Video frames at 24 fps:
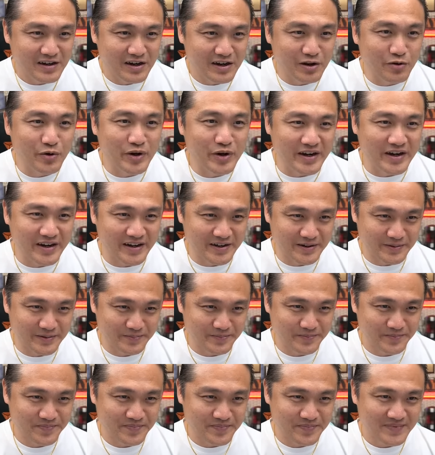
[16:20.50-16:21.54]
He.
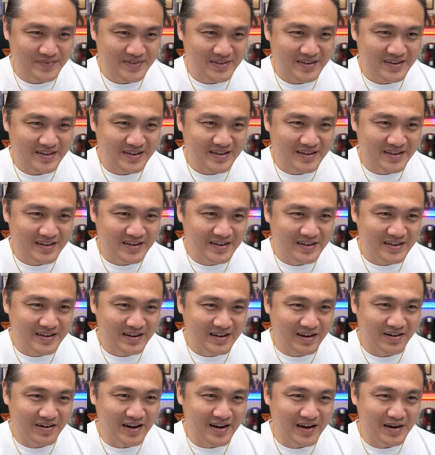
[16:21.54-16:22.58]

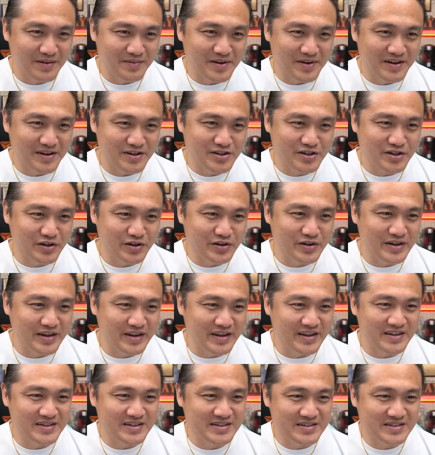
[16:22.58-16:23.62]
All right, let me just show you
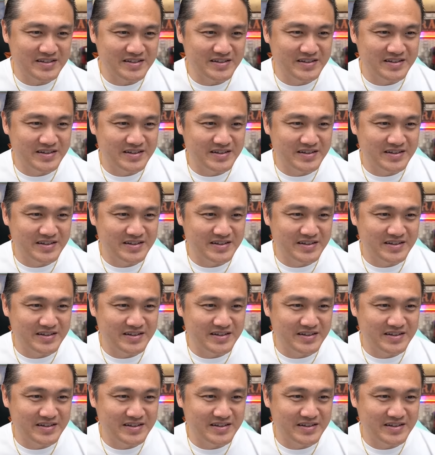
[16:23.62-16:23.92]
this.